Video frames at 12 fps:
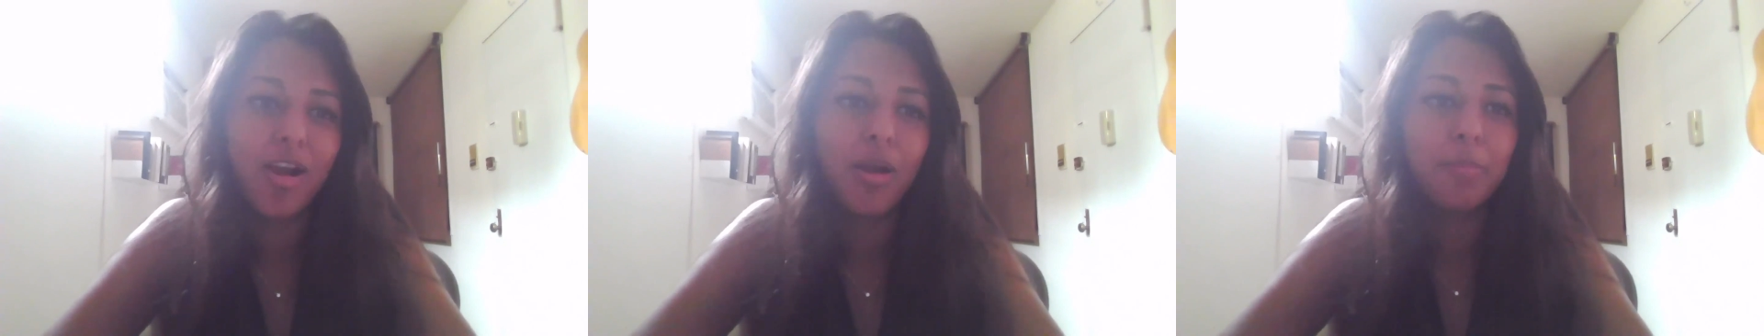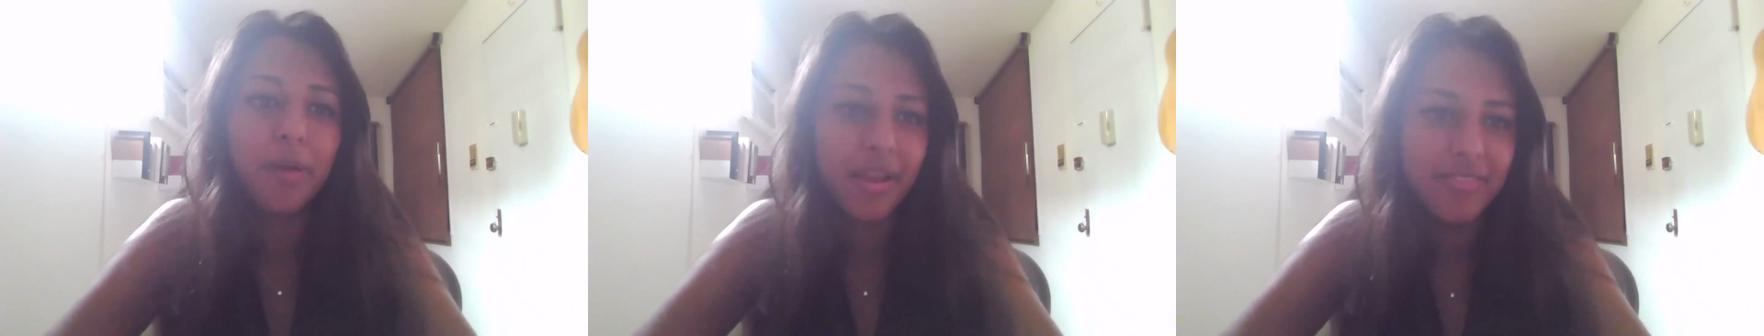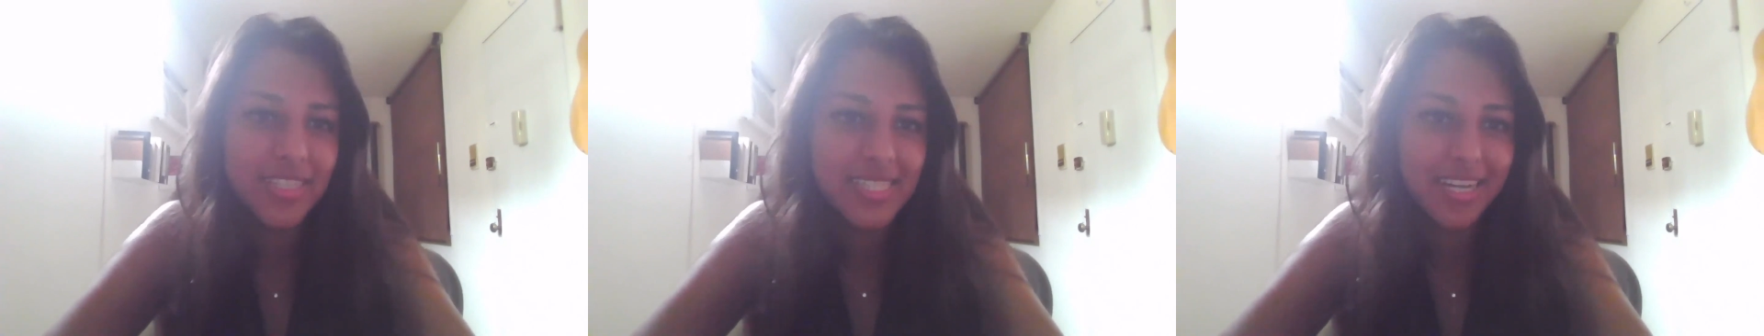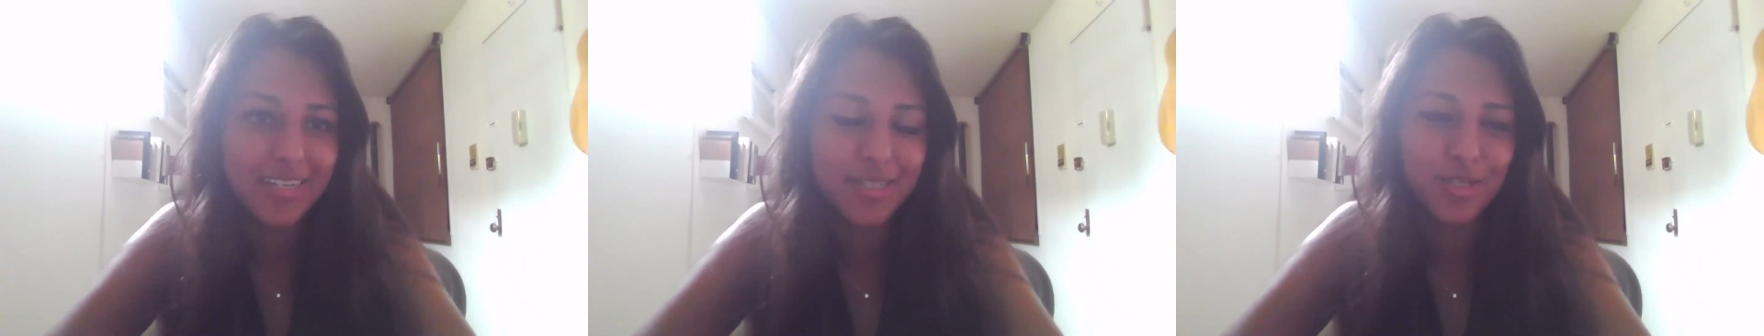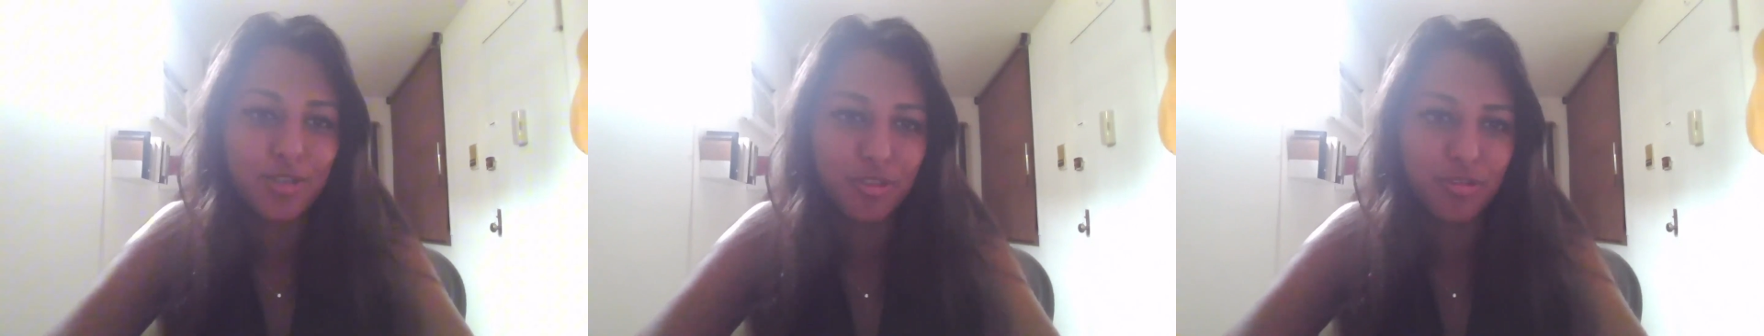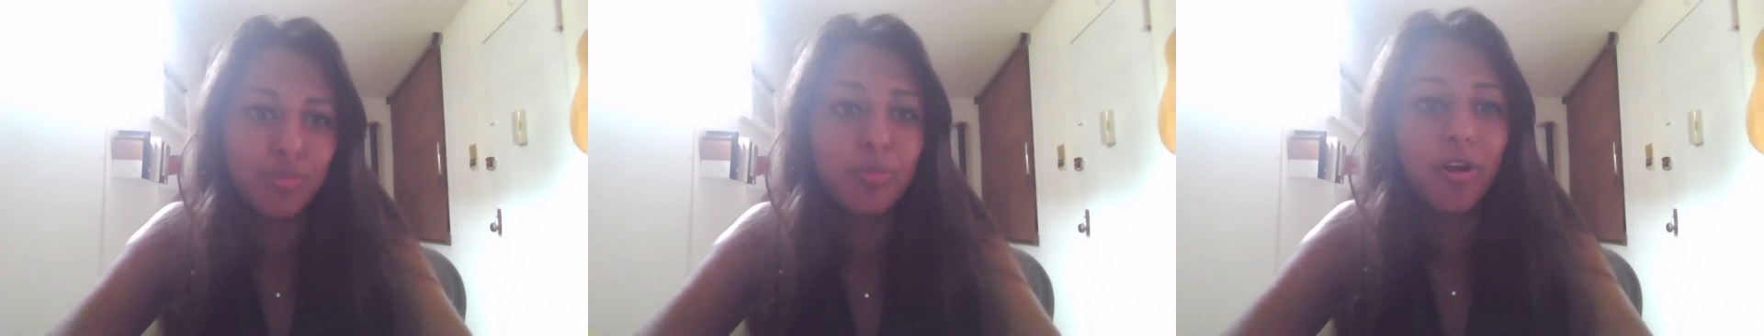our private sector
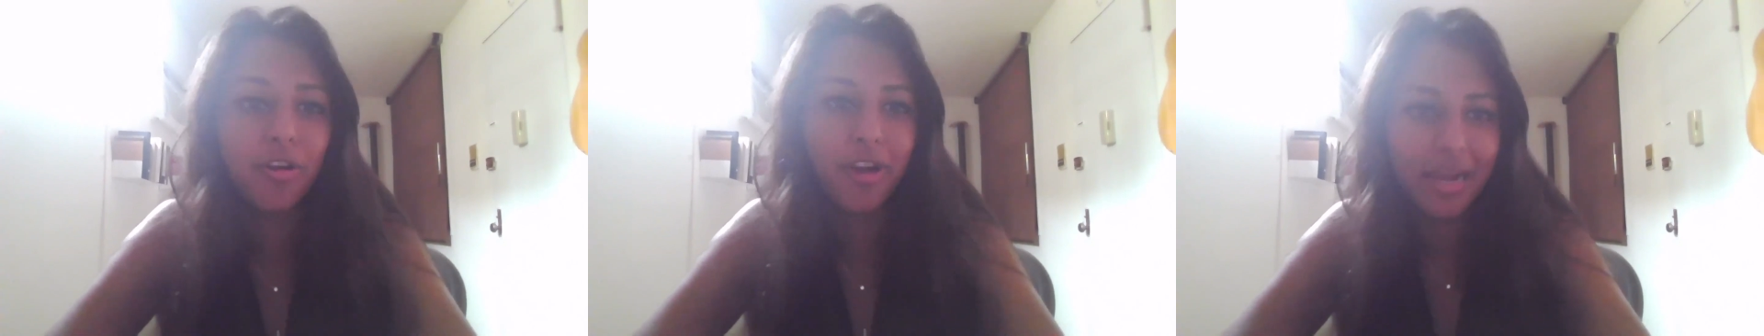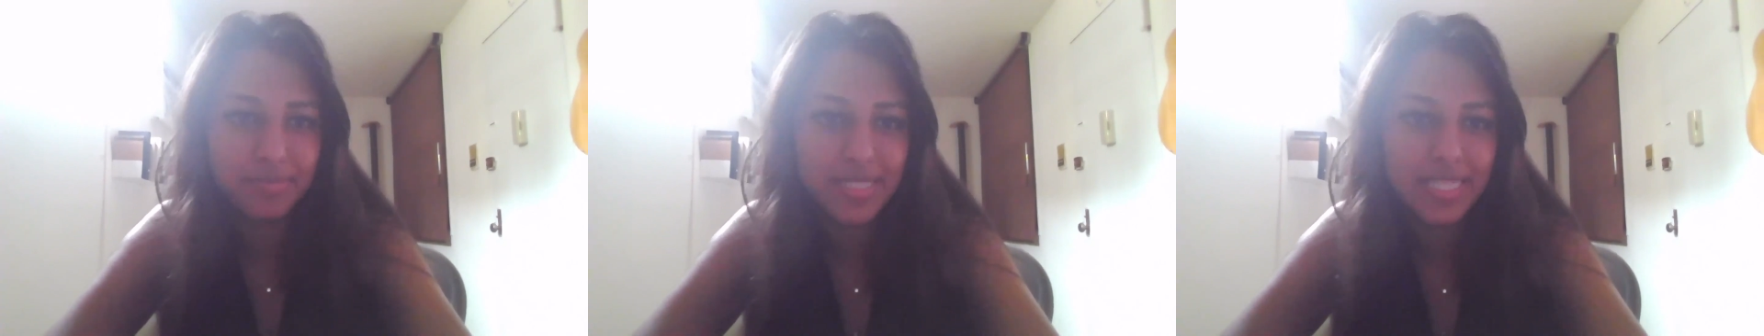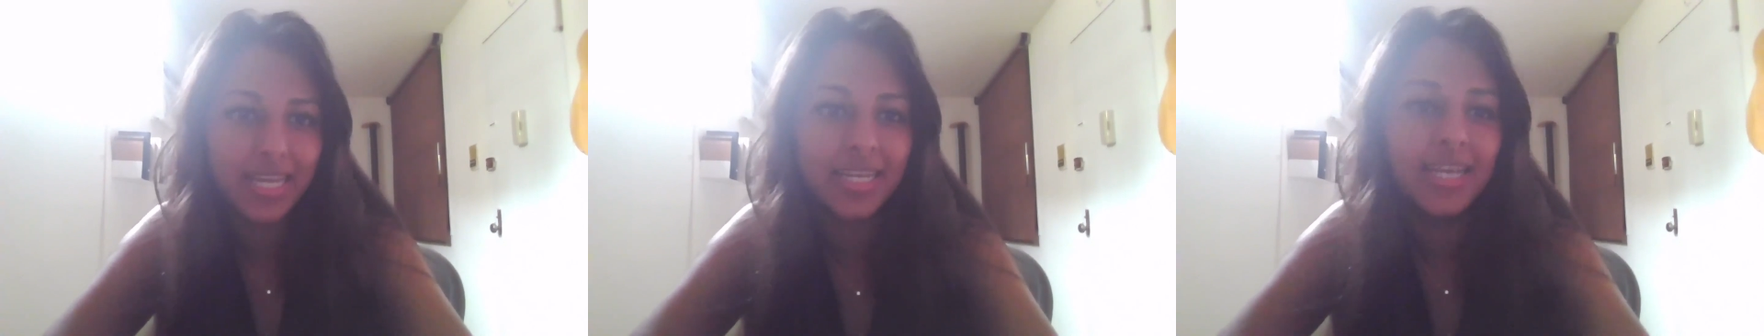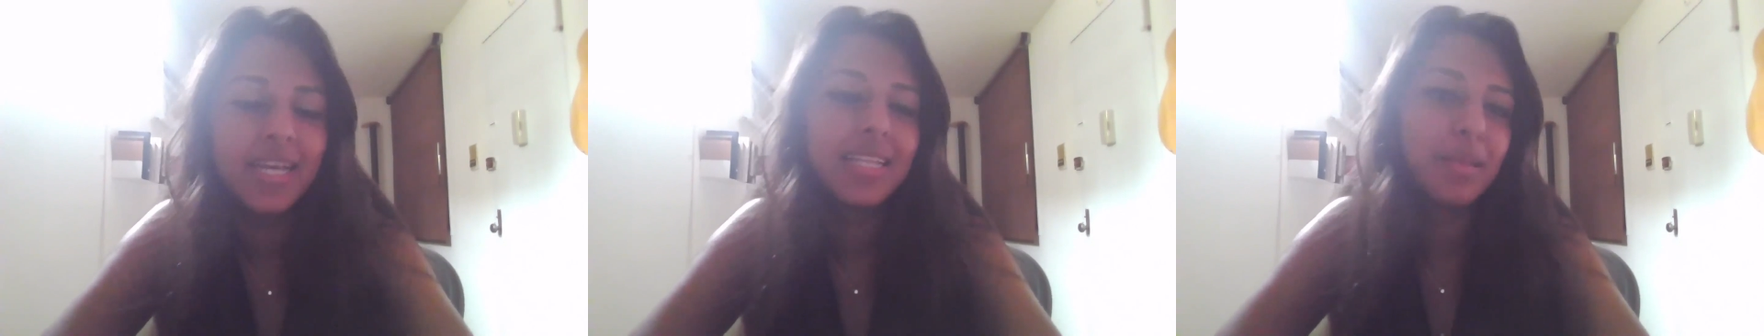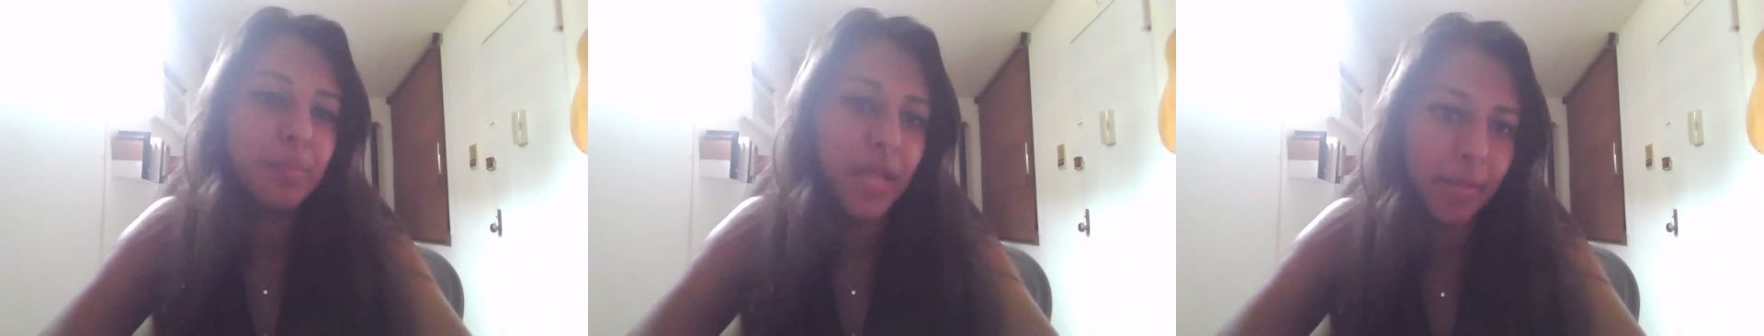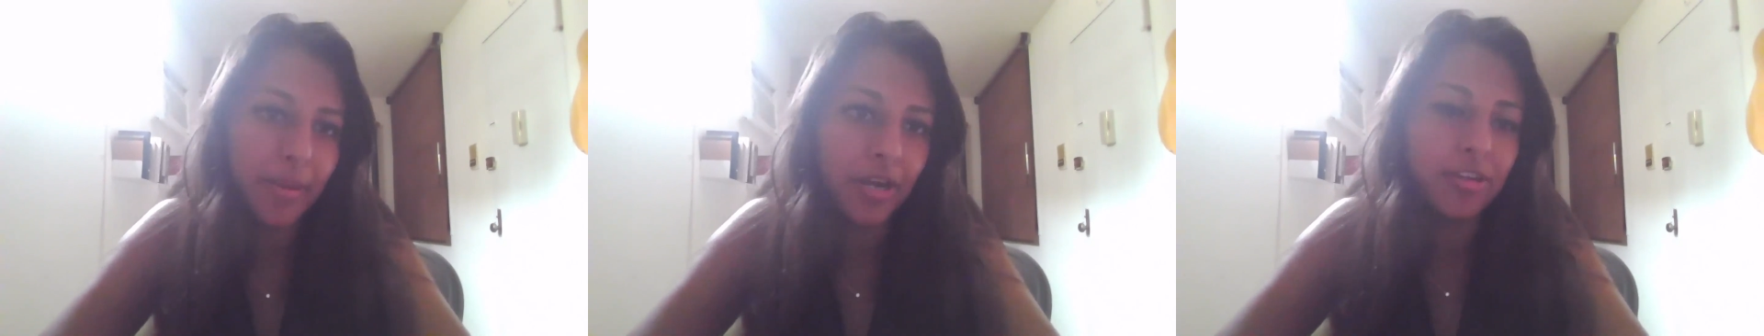through programs like the
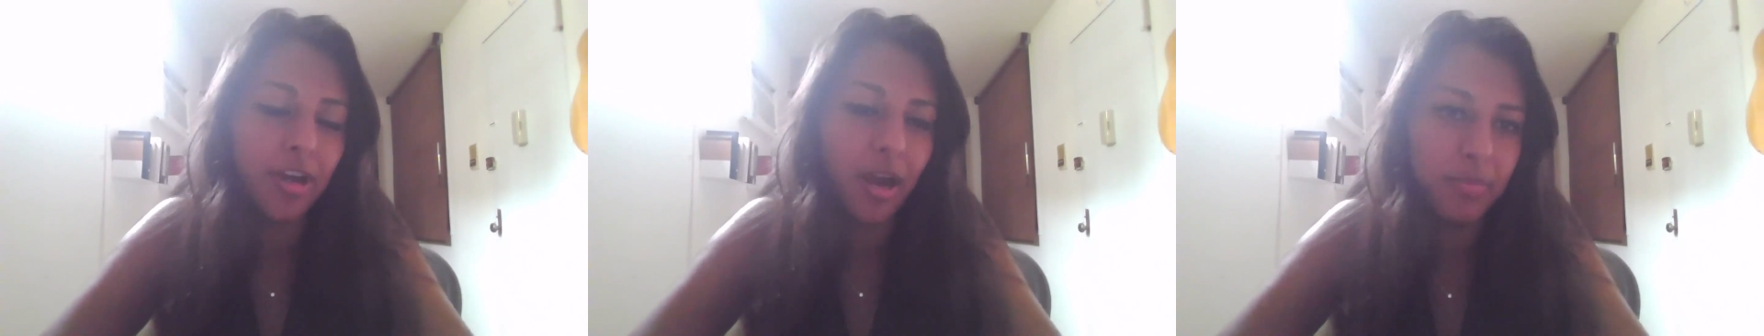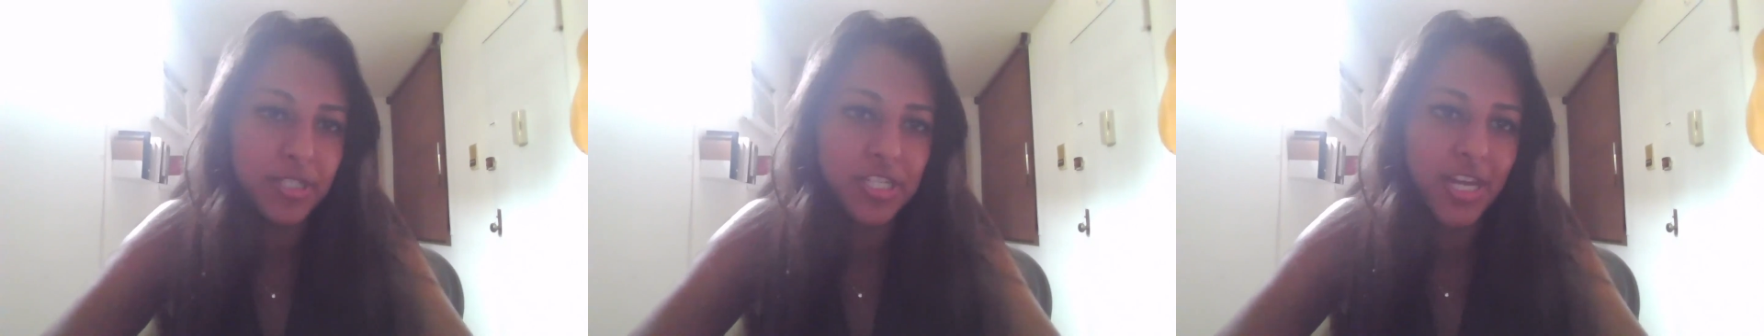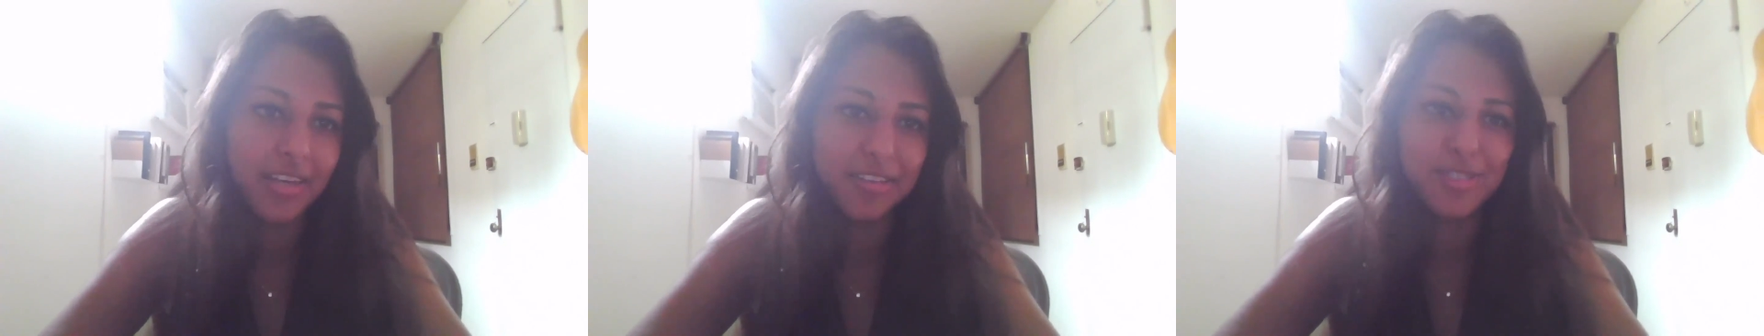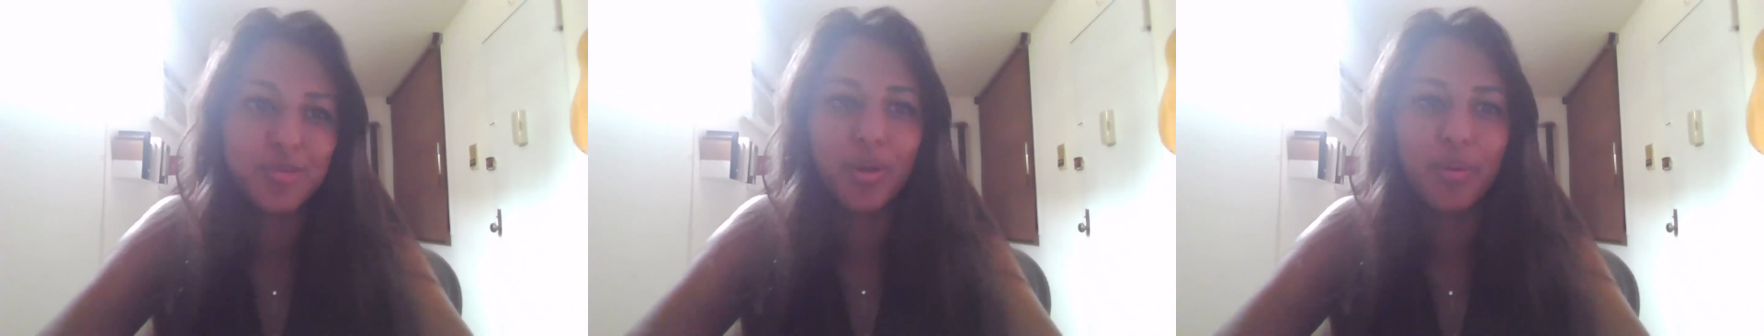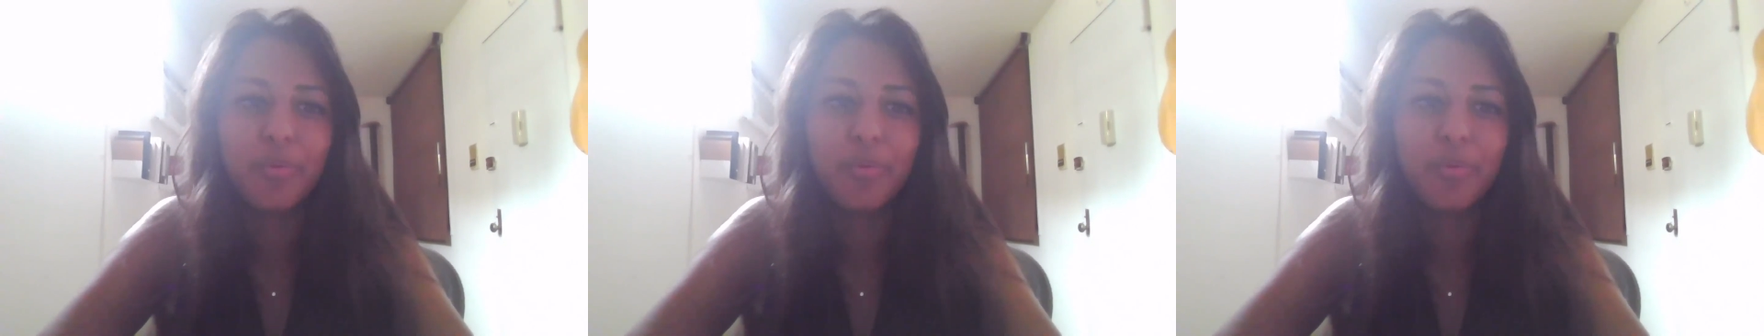Plant-Powered Carbon Challenge, where